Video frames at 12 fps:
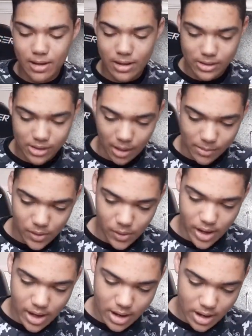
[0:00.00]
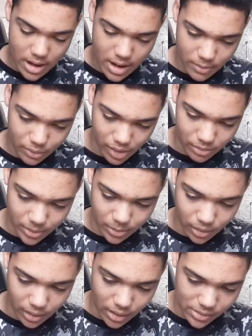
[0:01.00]
So I'm gonna go ahead and probably
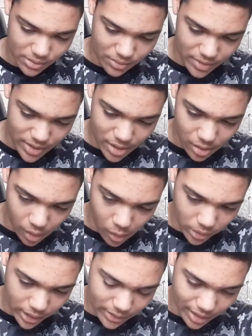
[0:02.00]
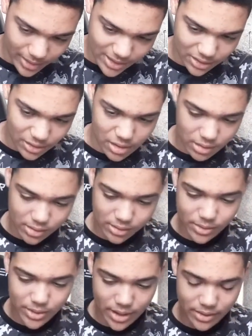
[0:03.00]
pause the video. Holy crap, that's a long
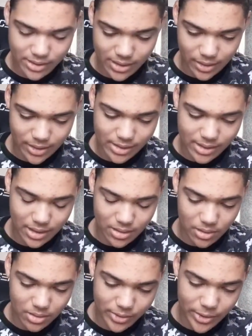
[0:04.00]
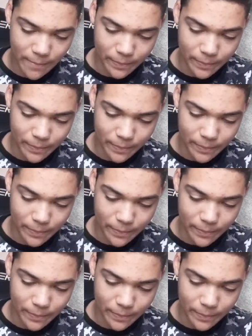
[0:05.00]
screw. Yeah, this is a long screw.